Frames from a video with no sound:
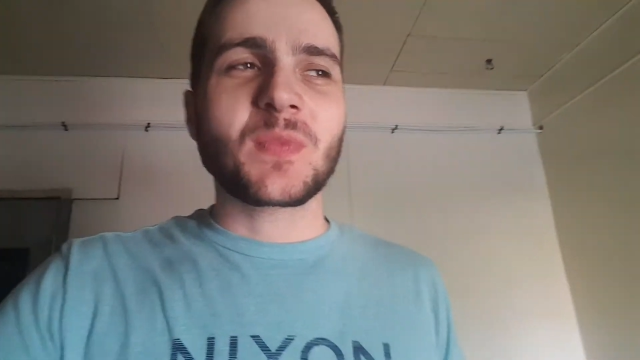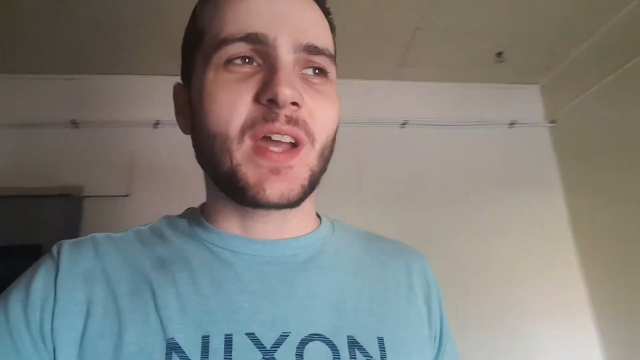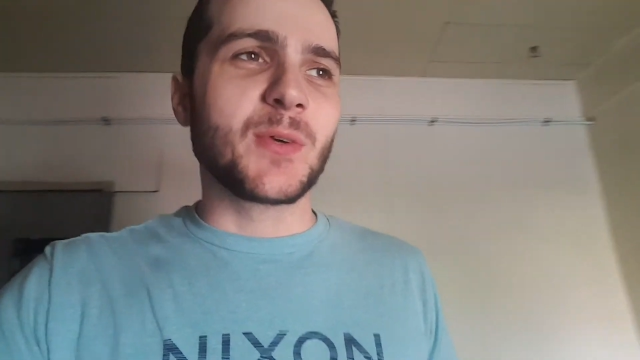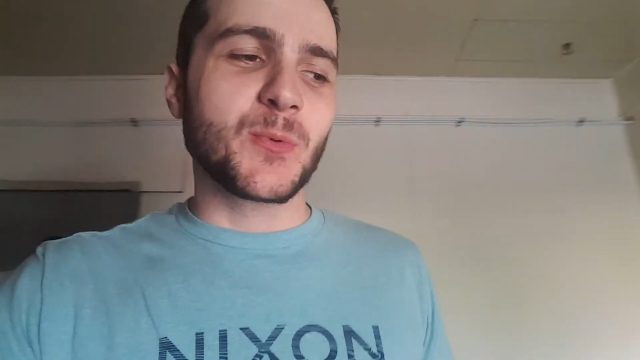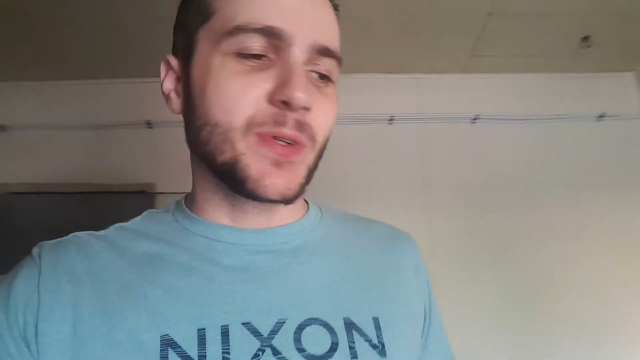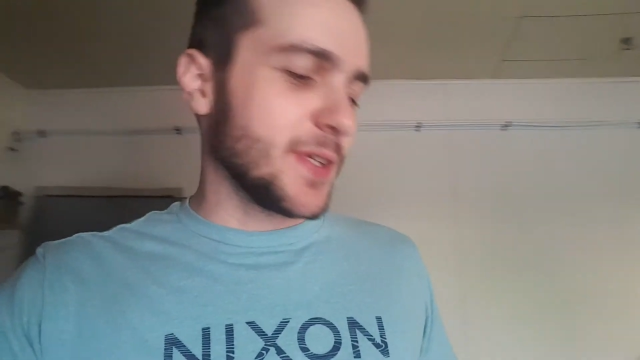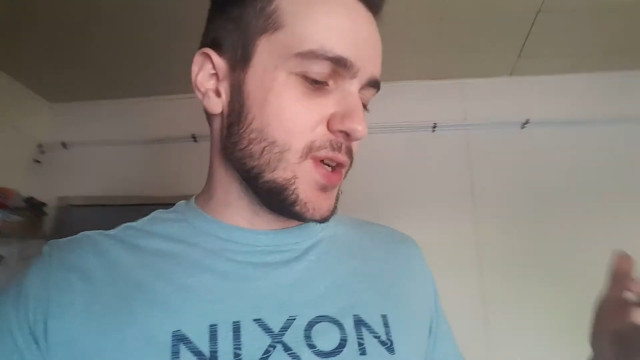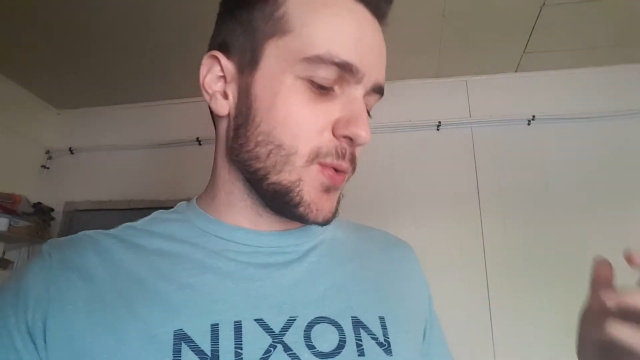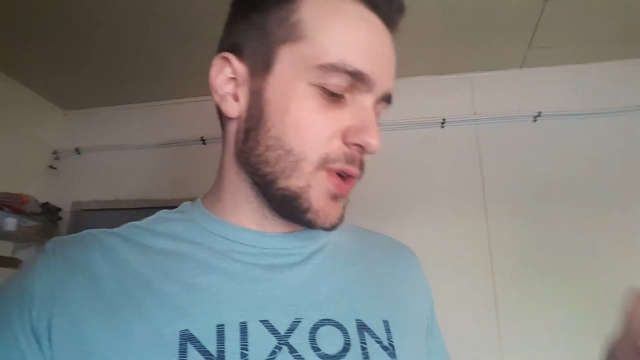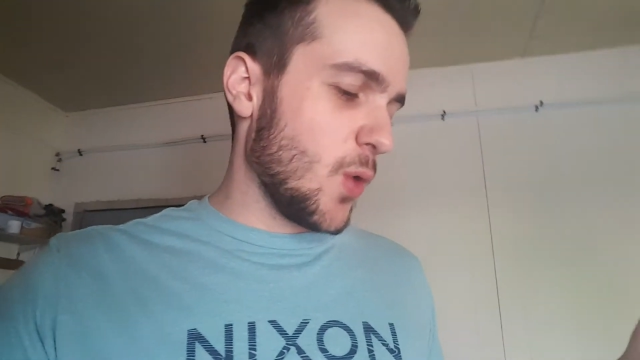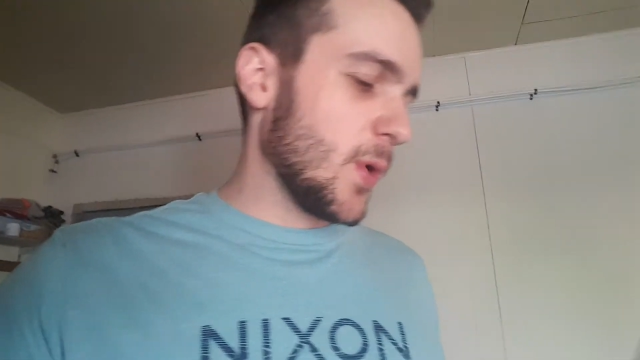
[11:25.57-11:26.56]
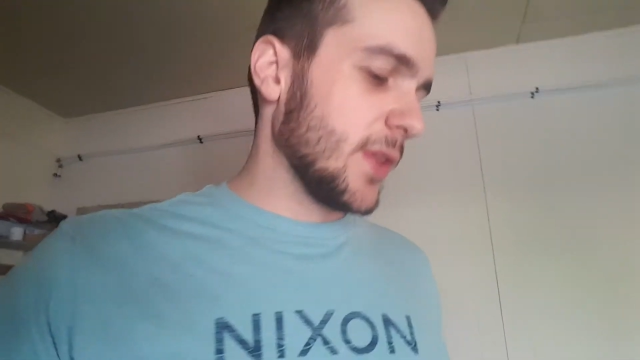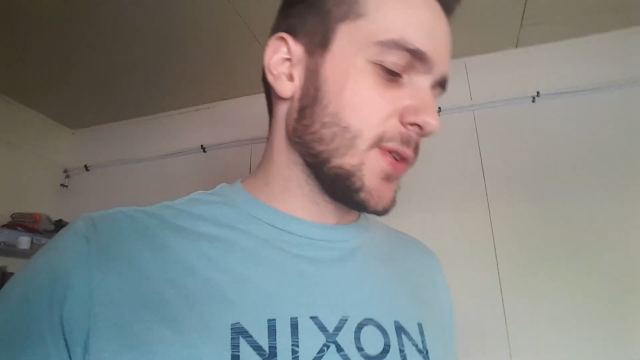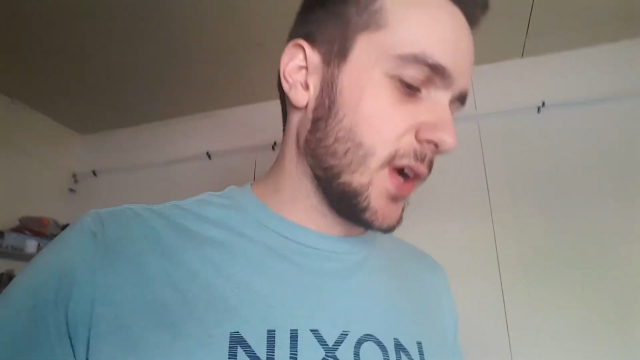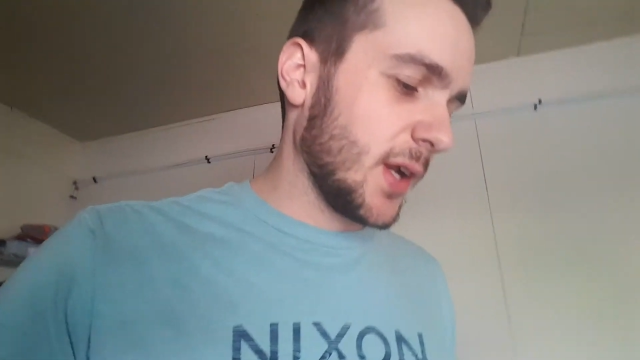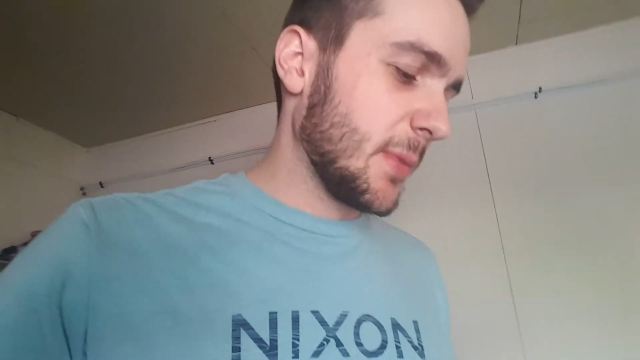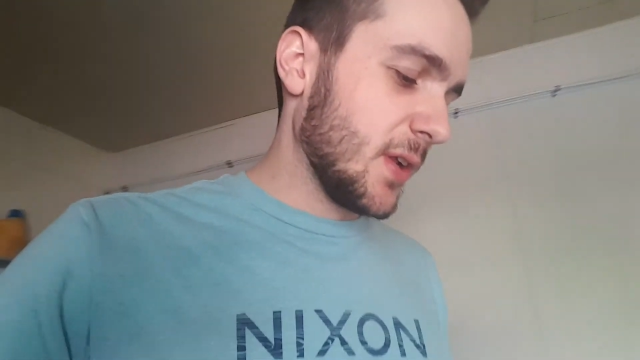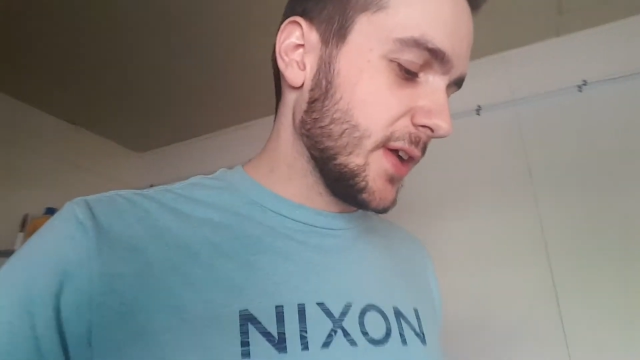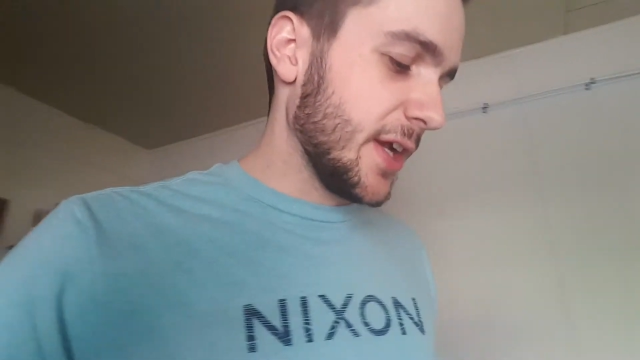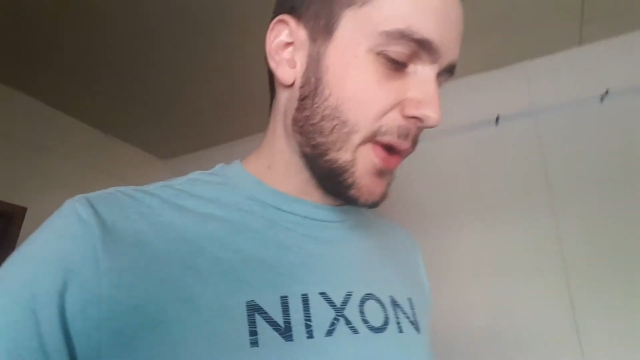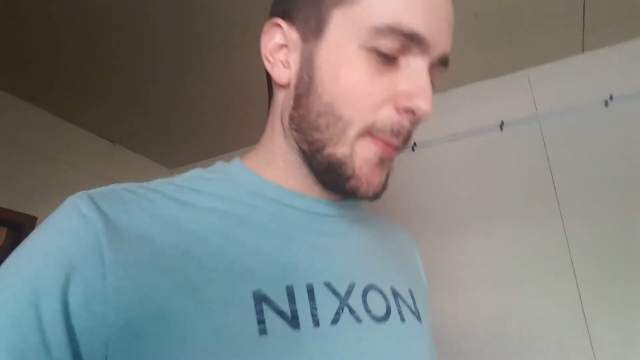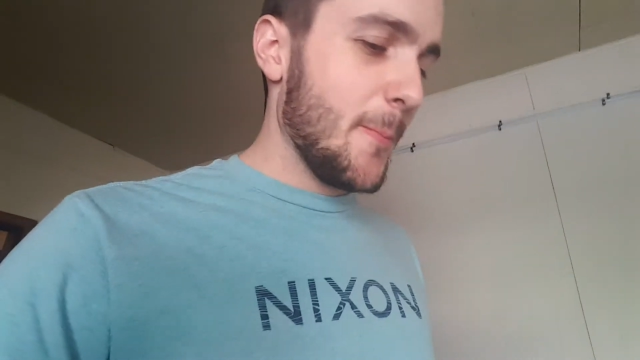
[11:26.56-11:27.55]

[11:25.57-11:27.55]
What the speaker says: I really don't know whether or not I'm gonna like